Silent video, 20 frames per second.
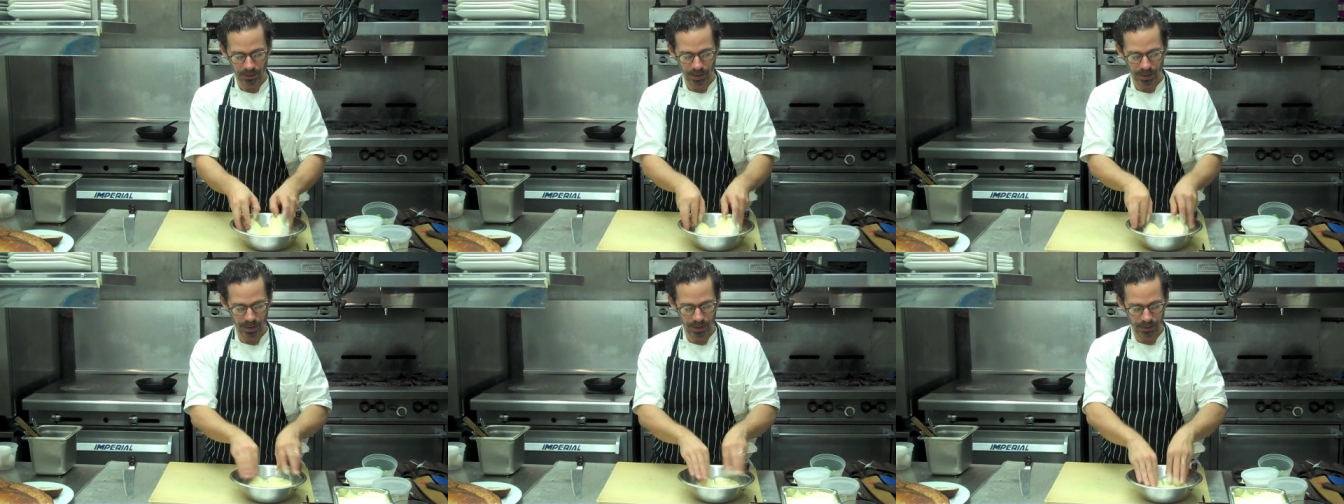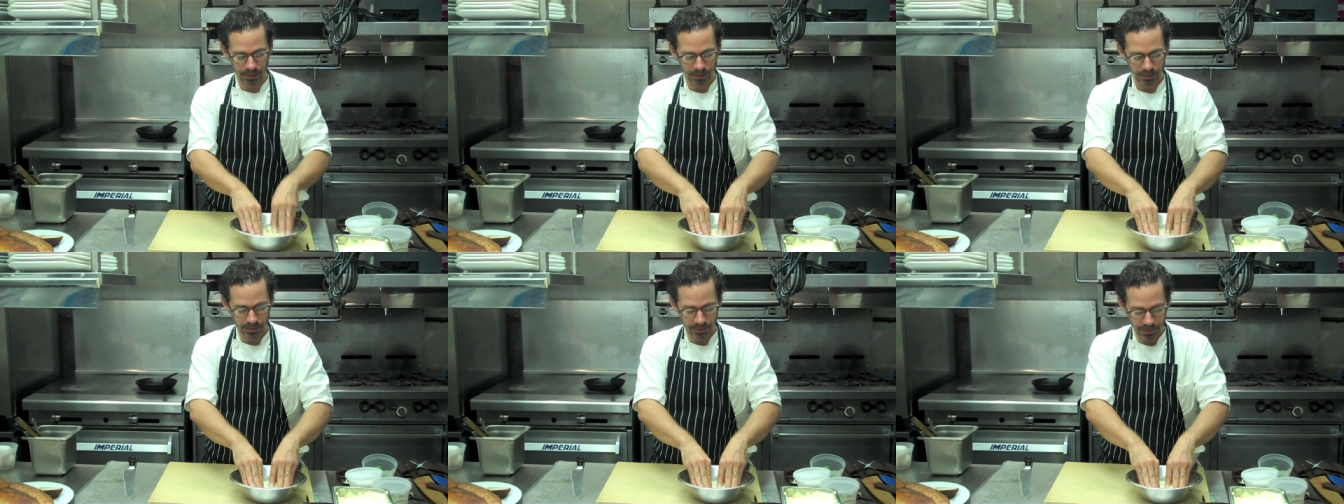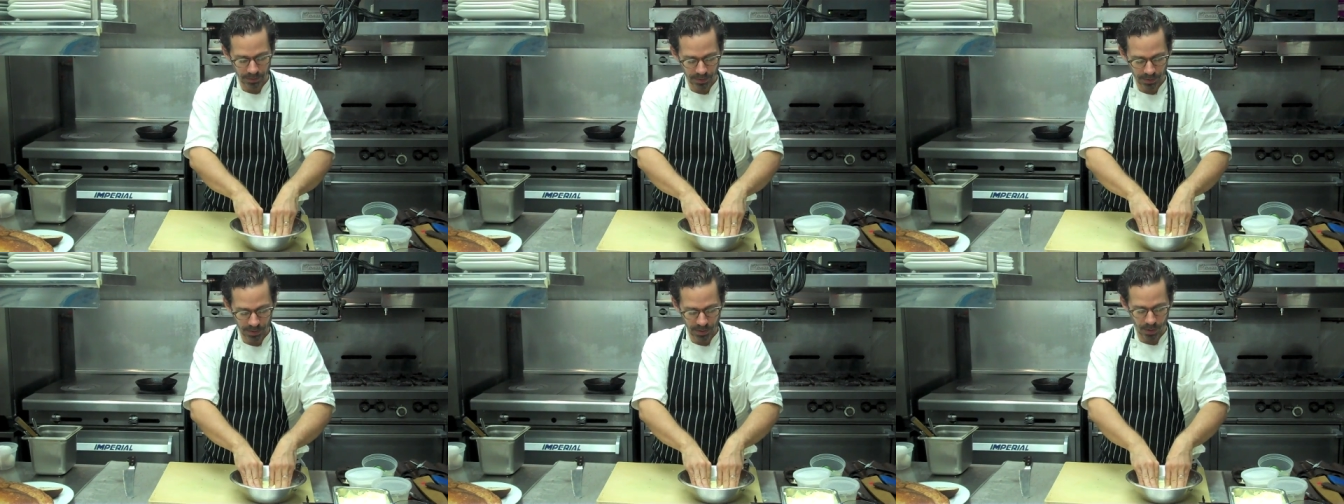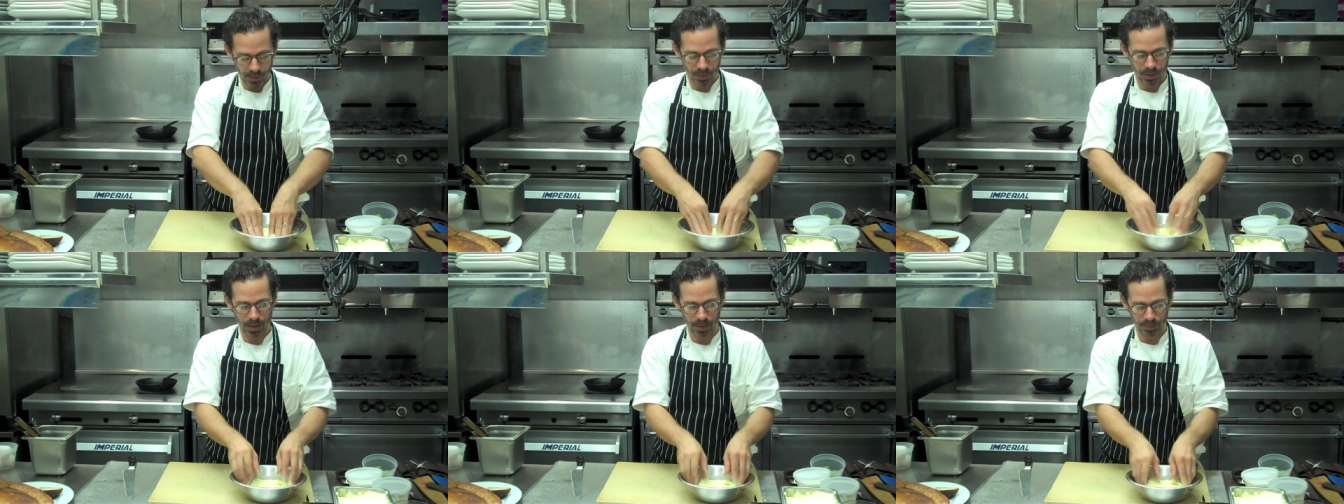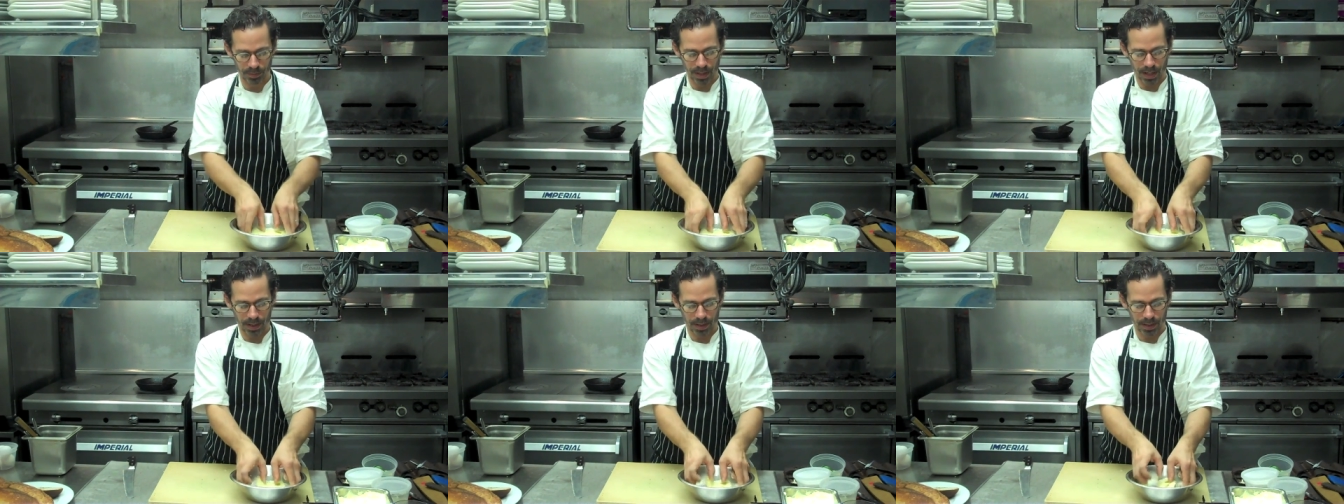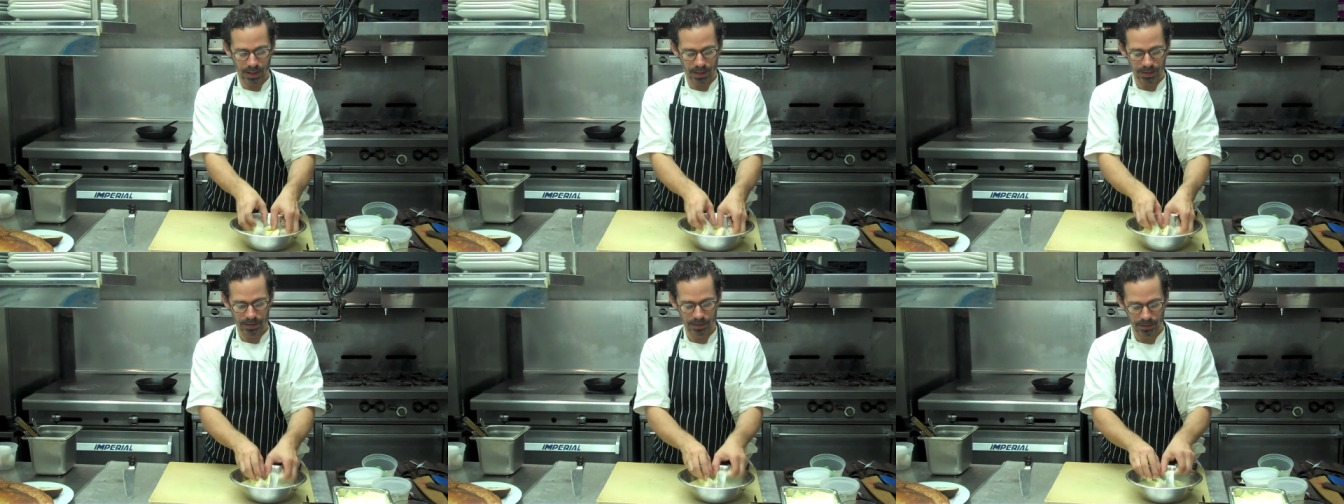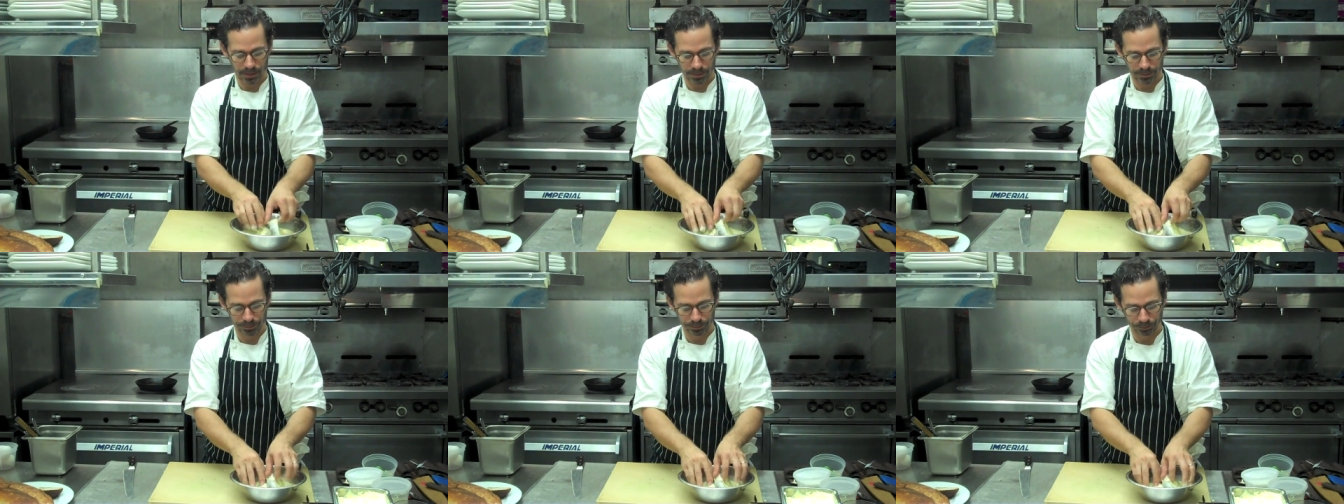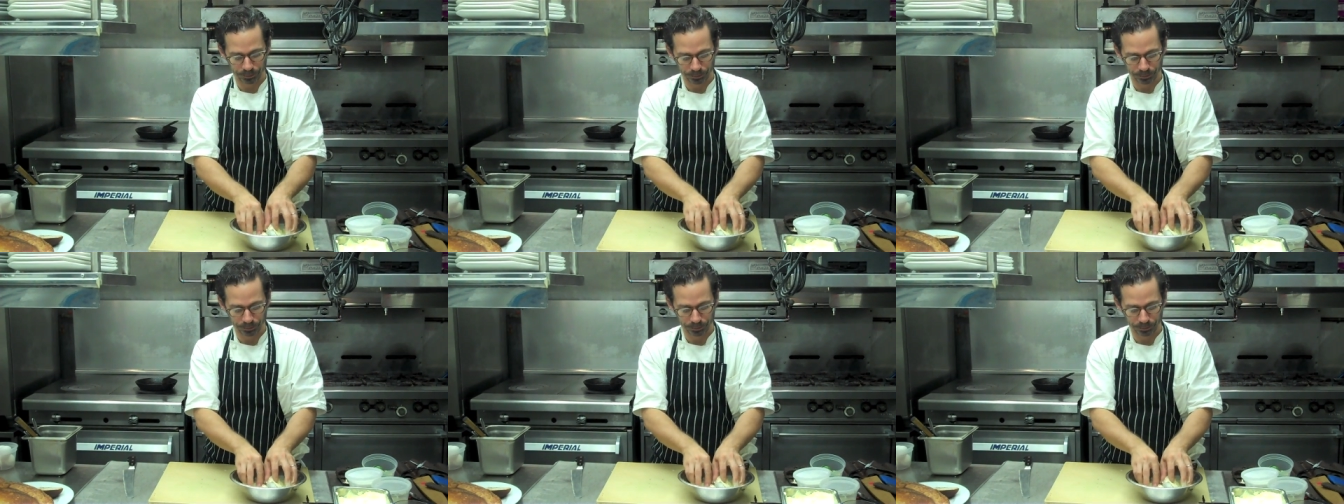let it soak up that custard.